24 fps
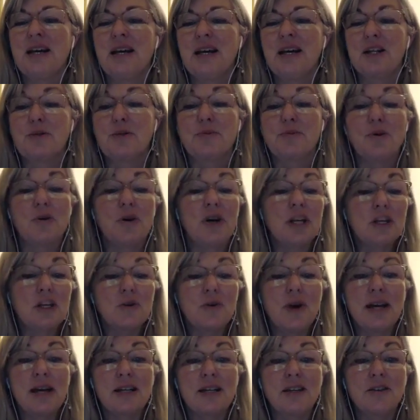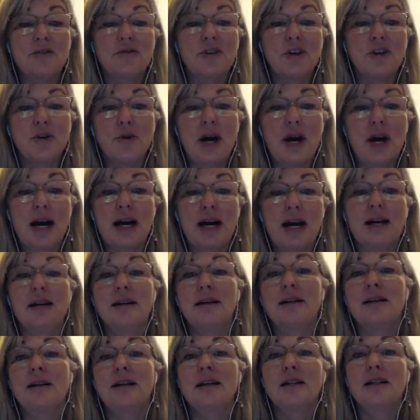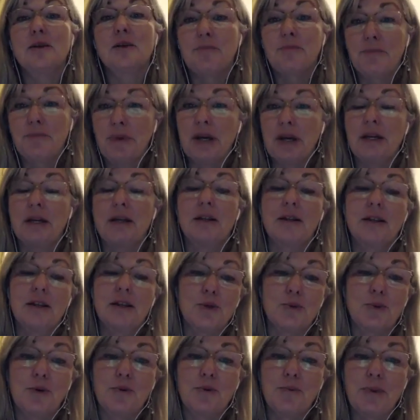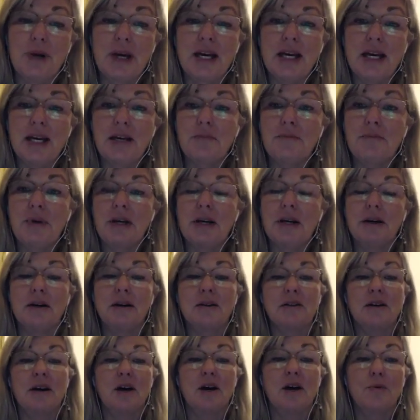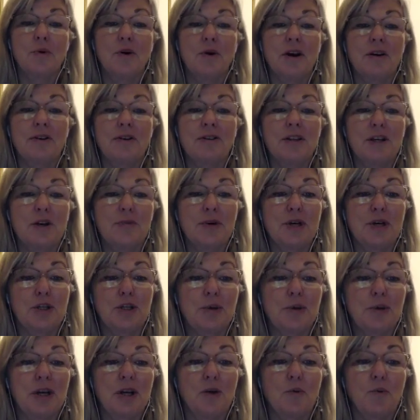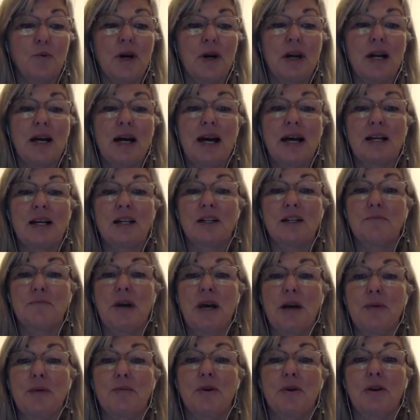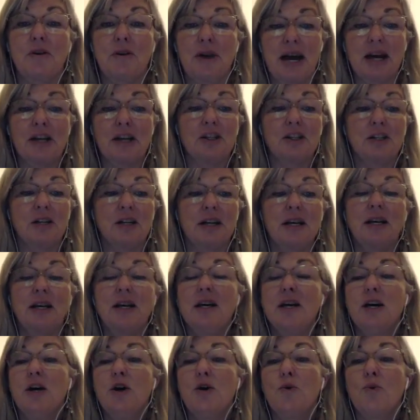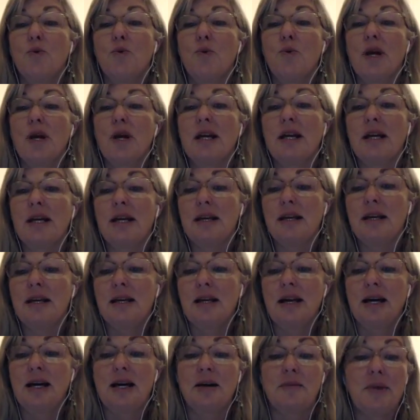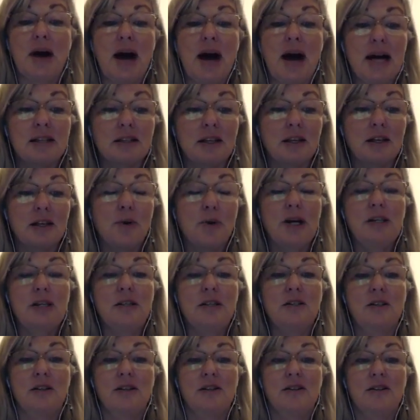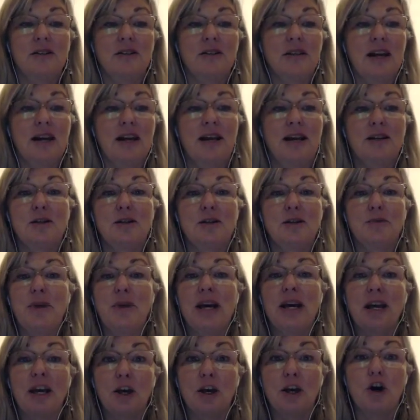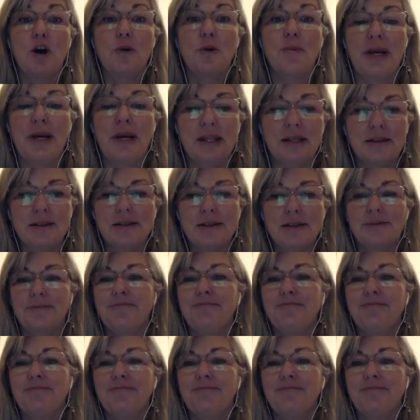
The more interactive you are, the better this will be, because I work so much better when people are actually really asking questions and making comments.